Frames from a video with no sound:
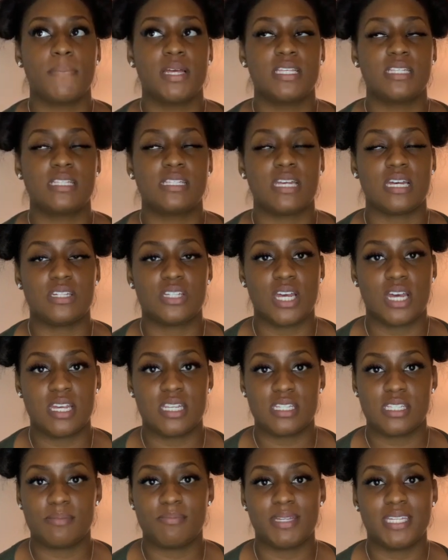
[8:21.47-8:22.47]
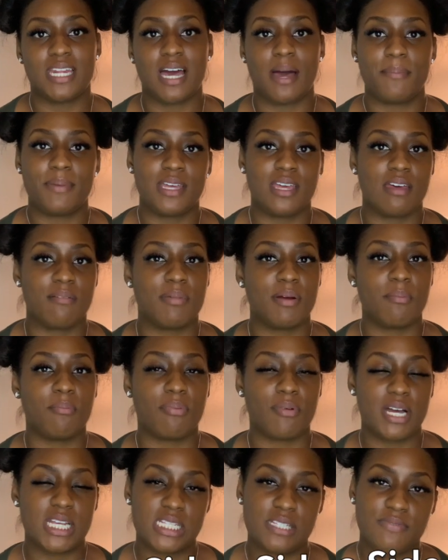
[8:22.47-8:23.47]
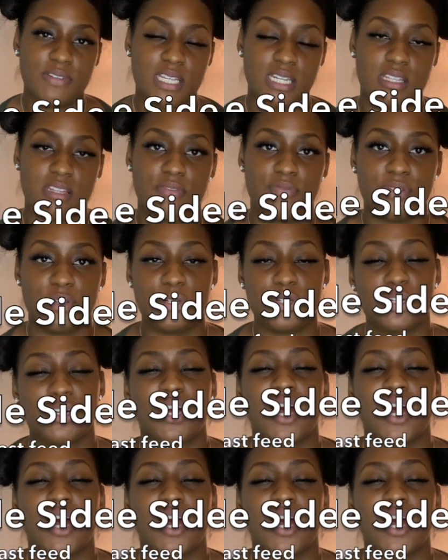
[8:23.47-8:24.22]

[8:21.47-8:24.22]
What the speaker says: such as me not being able to breastfeed in the future.